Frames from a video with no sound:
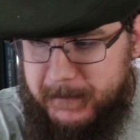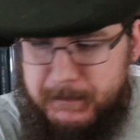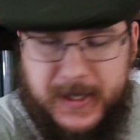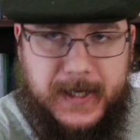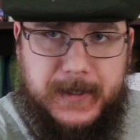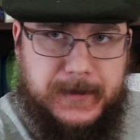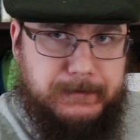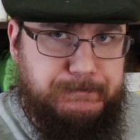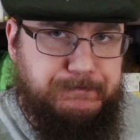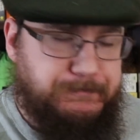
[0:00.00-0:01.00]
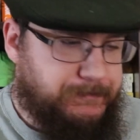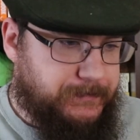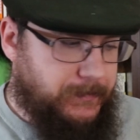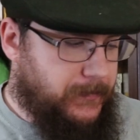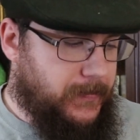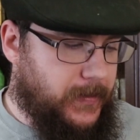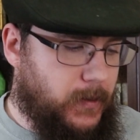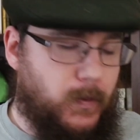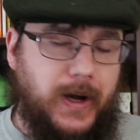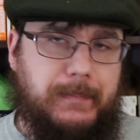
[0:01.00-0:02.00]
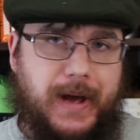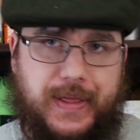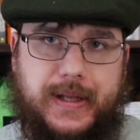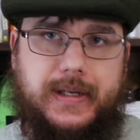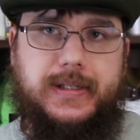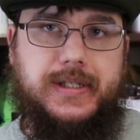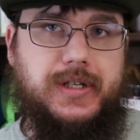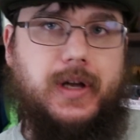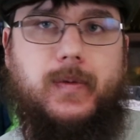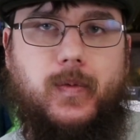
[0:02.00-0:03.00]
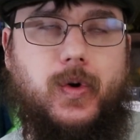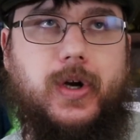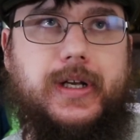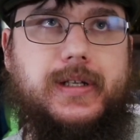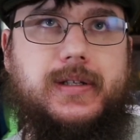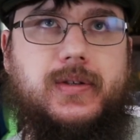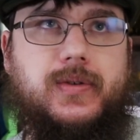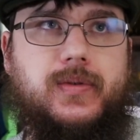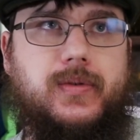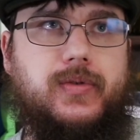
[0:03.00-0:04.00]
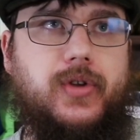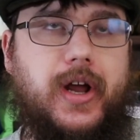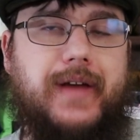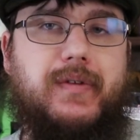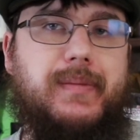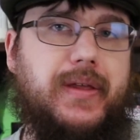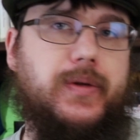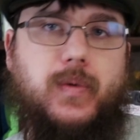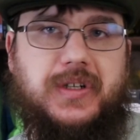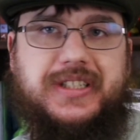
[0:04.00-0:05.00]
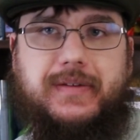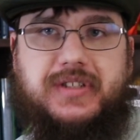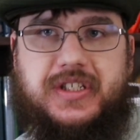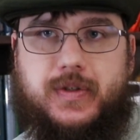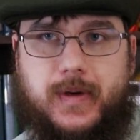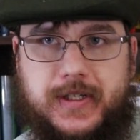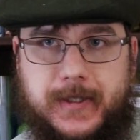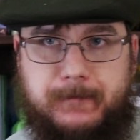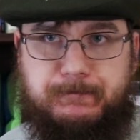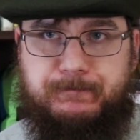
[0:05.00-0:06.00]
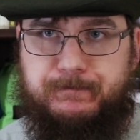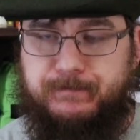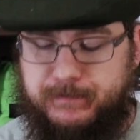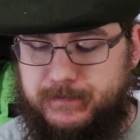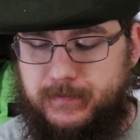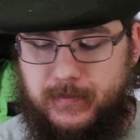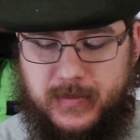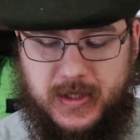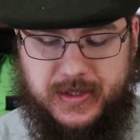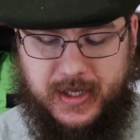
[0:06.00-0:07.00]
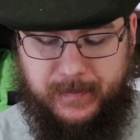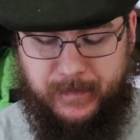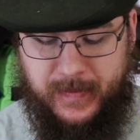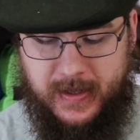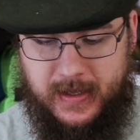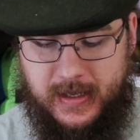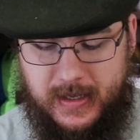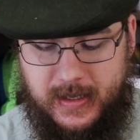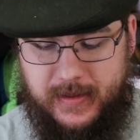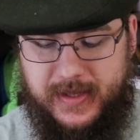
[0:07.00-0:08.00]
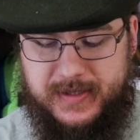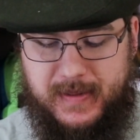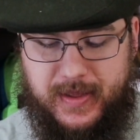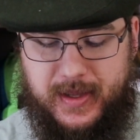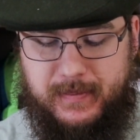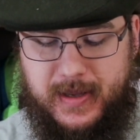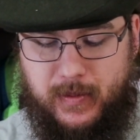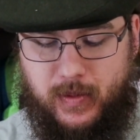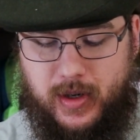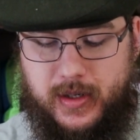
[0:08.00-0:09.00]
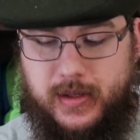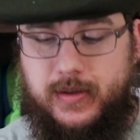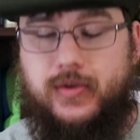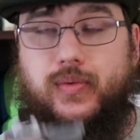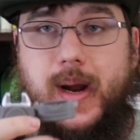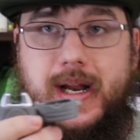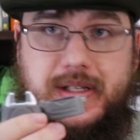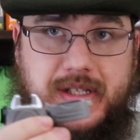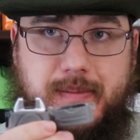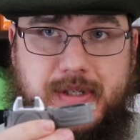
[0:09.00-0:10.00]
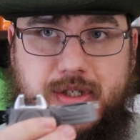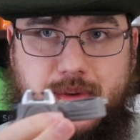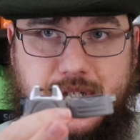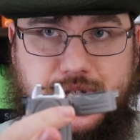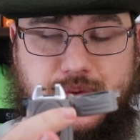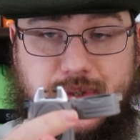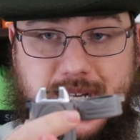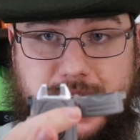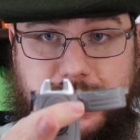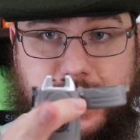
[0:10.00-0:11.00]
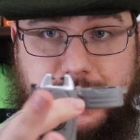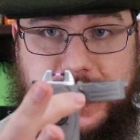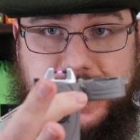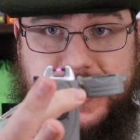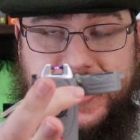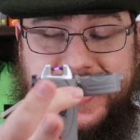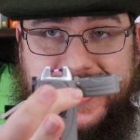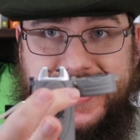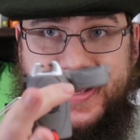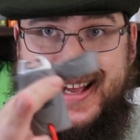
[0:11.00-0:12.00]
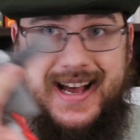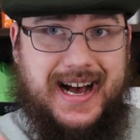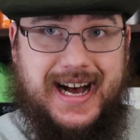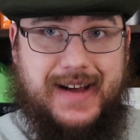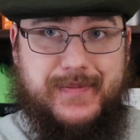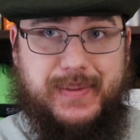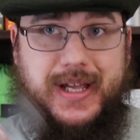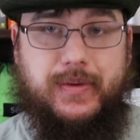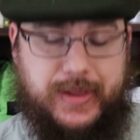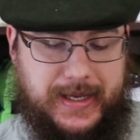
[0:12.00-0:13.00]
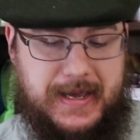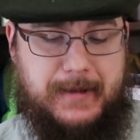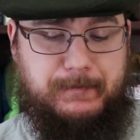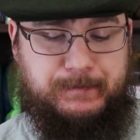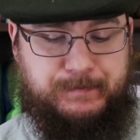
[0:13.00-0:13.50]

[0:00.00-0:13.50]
Because one method does not work, not every method works in every situation. So, this method may work great in some situations, which I don't know because I haven't played with it yet.